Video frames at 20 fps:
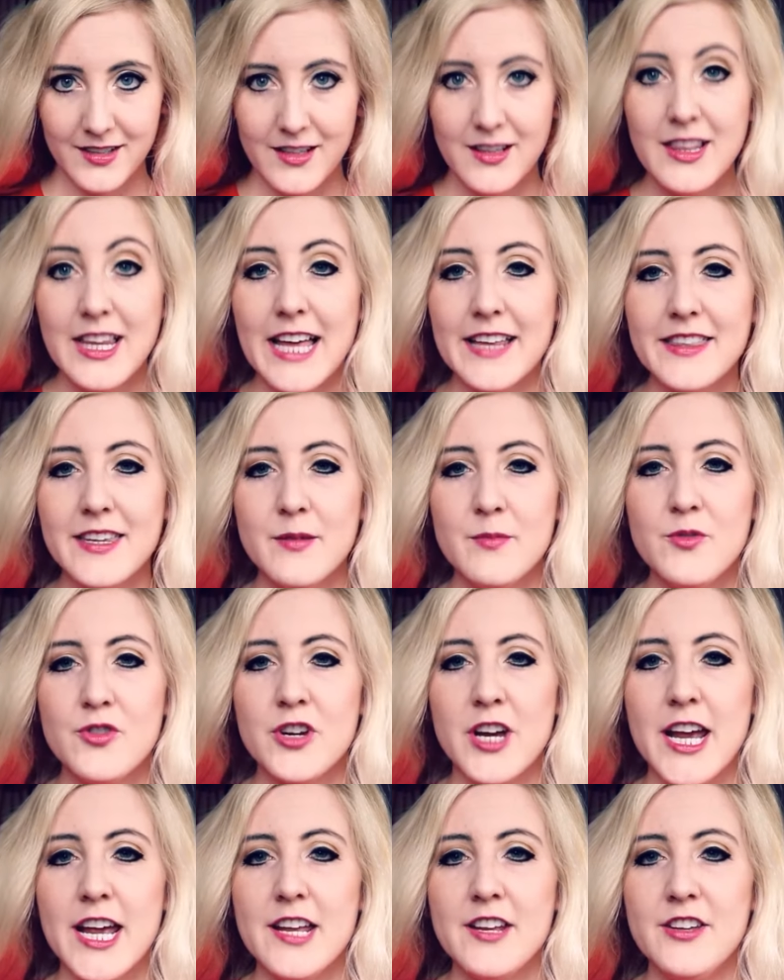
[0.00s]
Let them
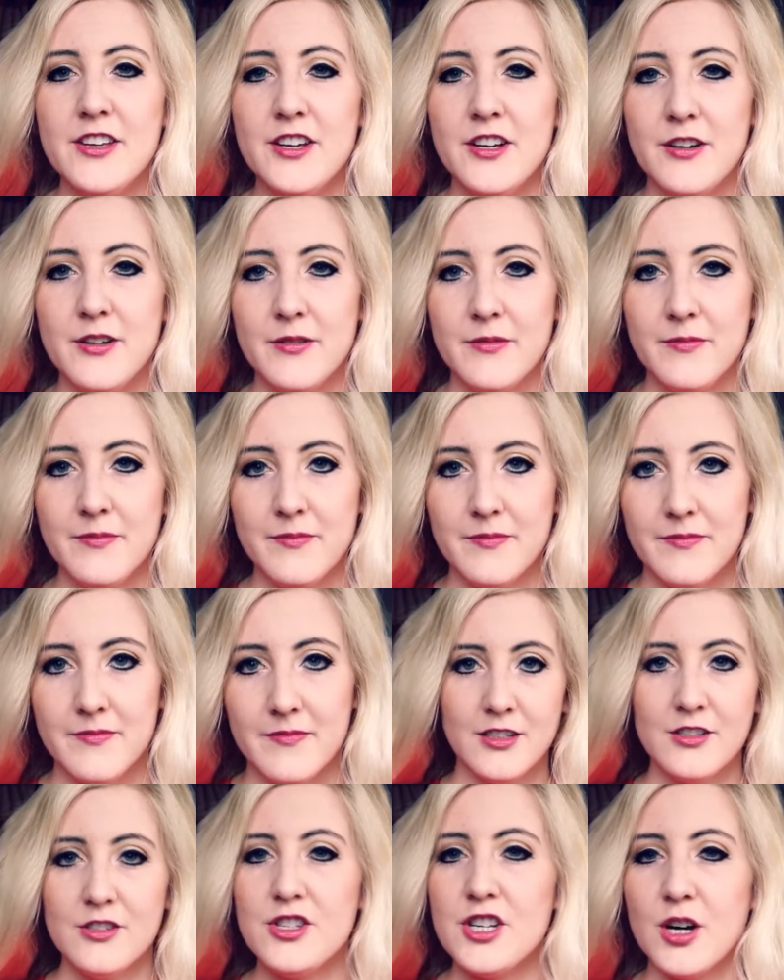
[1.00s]
train you.
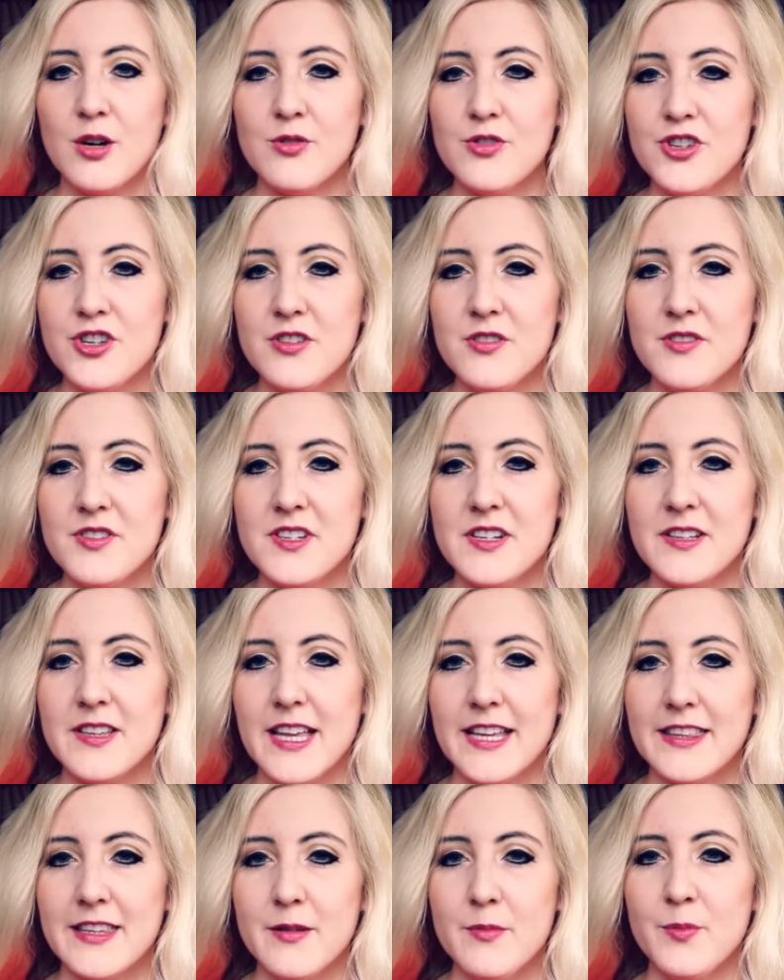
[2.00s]
Don't choose to
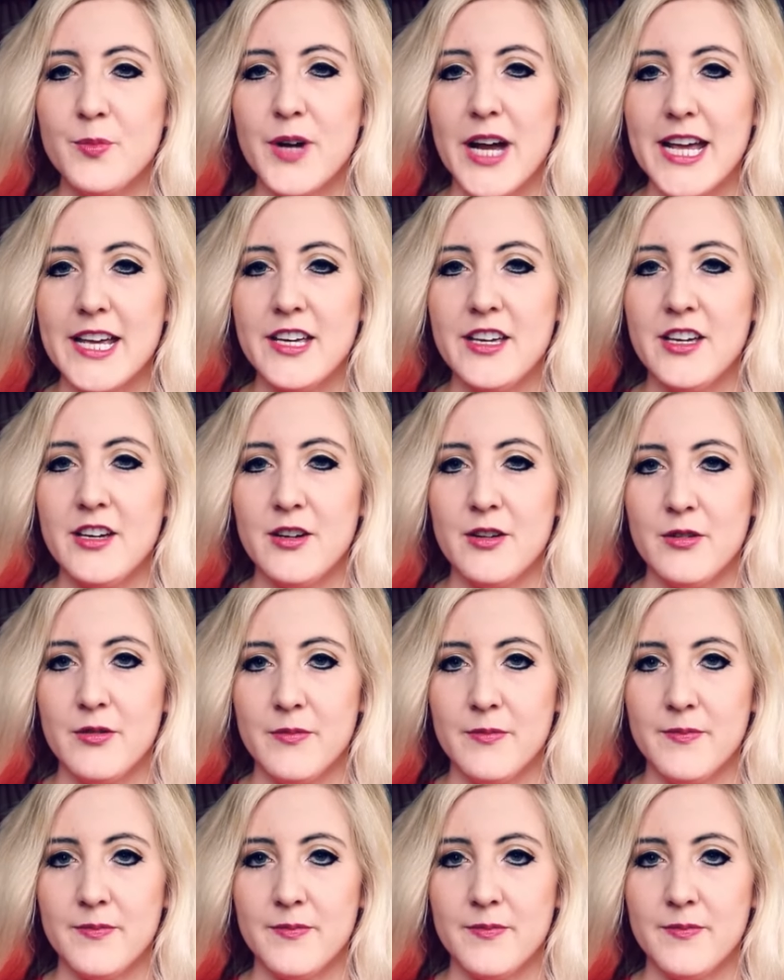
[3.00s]
let them break you.